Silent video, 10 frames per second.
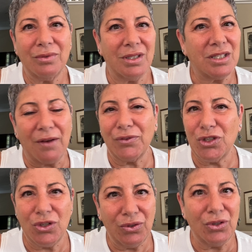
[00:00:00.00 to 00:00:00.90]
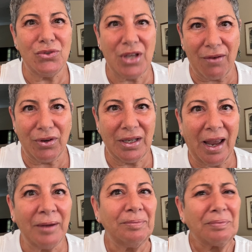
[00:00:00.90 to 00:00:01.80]
the stuff that you use every
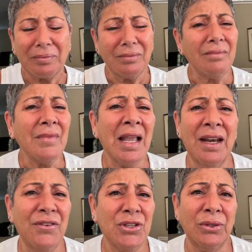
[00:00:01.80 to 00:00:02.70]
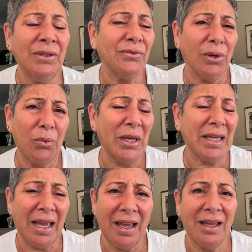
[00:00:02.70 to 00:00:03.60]
day. And if it's only for a
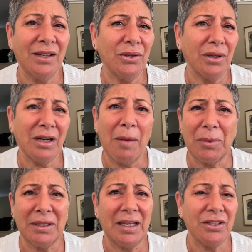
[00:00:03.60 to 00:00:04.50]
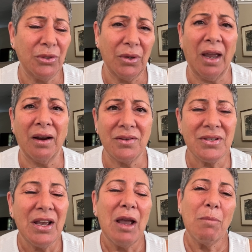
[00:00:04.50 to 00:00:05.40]
weekend or a couple of days, who cares?
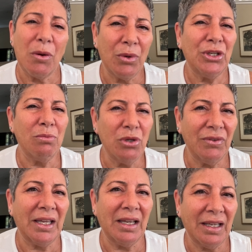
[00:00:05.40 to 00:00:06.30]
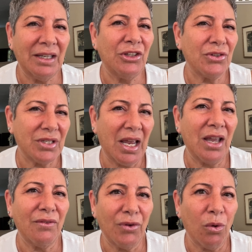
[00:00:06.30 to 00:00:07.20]
But when you're moving in and you're
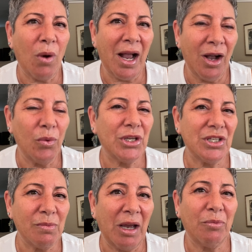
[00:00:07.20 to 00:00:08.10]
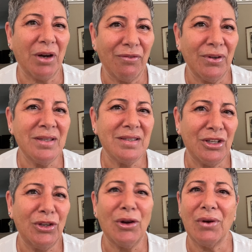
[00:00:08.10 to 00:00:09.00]
staying for a while, which is my preference, and
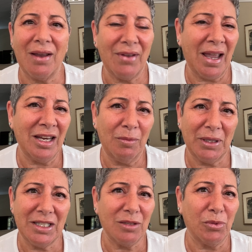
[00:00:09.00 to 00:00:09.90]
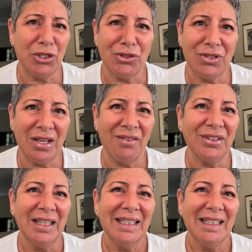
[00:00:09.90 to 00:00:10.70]
you don't have any place to put your stuff,